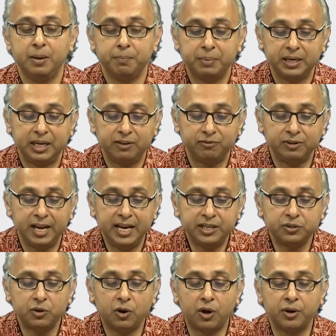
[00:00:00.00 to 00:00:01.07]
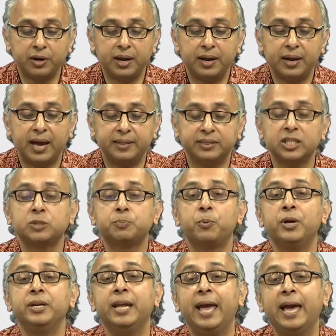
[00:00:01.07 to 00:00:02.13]
But if later on, at this
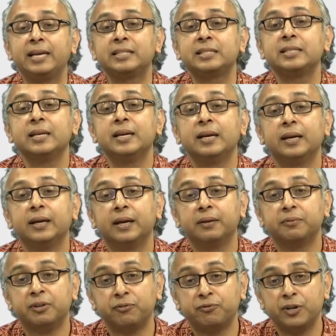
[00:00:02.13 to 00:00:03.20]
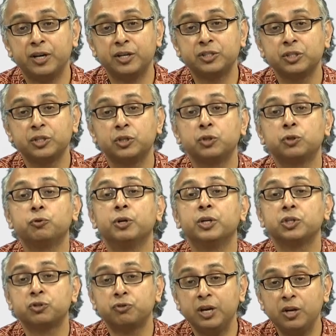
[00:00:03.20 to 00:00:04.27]
point, x refers to a
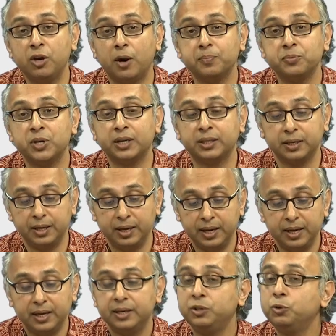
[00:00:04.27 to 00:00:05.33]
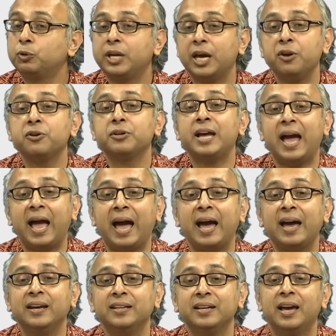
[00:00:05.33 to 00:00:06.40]
string object, you cannot
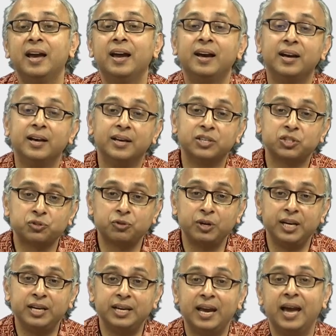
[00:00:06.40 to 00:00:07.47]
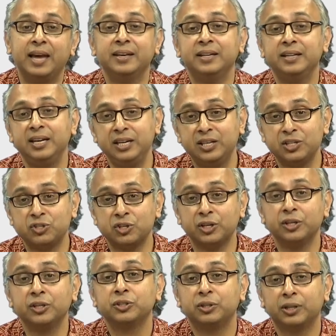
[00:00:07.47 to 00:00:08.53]
add a string and an
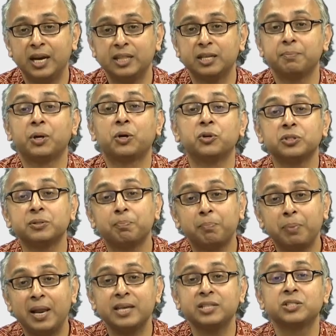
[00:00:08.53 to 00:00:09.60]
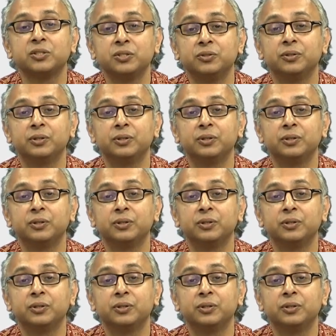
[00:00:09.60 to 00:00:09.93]
integer together because plus